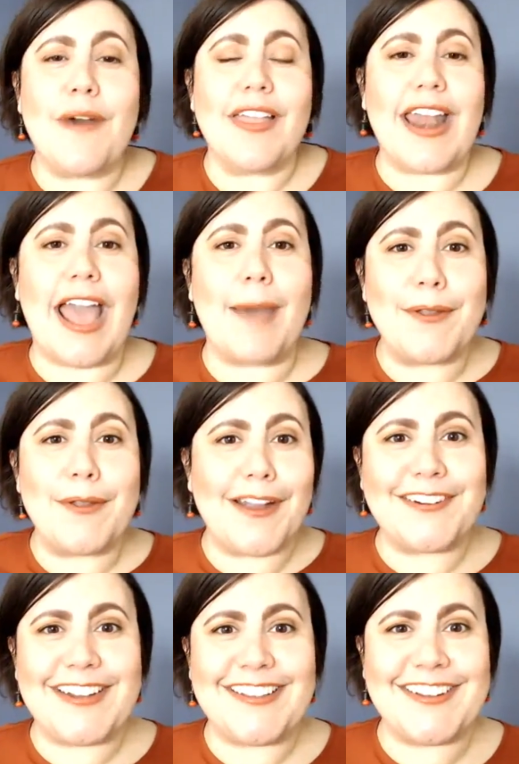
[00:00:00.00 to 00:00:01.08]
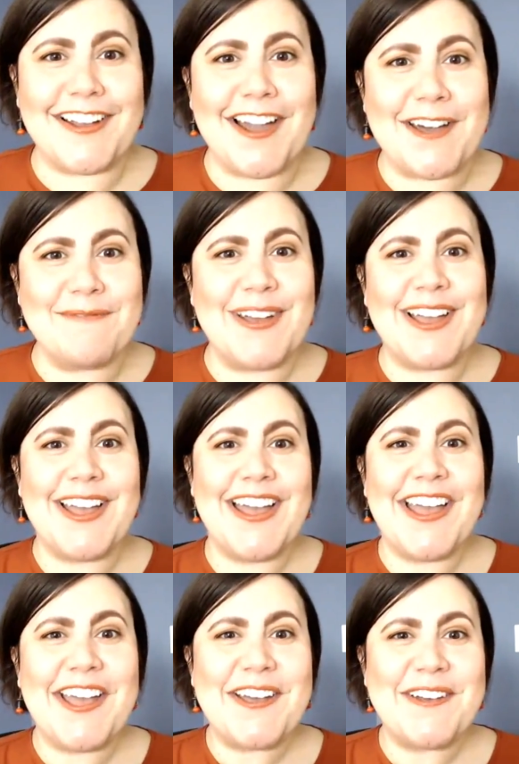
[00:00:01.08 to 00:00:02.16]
we will see you all at happywriterdays.com.